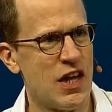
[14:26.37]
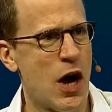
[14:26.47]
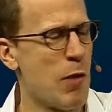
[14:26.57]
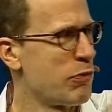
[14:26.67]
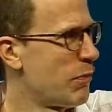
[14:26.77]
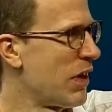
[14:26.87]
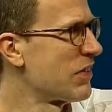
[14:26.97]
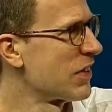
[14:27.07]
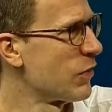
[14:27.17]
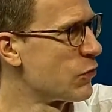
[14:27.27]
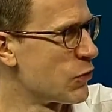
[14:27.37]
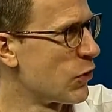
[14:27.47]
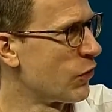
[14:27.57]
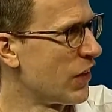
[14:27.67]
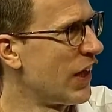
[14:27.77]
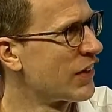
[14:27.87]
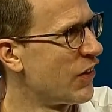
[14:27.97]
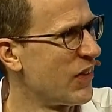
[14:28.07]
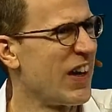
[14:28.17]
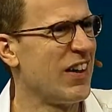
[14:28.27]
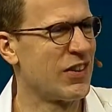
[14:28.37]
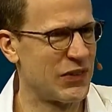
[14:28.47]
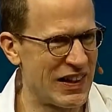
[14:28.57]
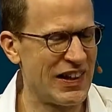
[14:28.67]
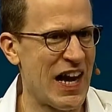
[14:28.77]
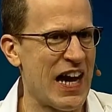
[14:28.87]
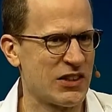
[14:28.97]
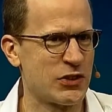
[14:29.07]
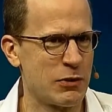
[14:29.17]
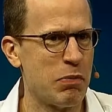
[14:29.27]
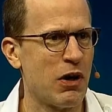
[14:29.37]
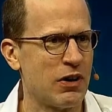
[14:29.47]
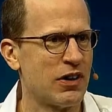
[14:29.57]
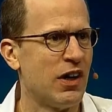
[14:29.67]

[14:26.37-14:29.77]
optimizing the future of the light cone, they're not really actually part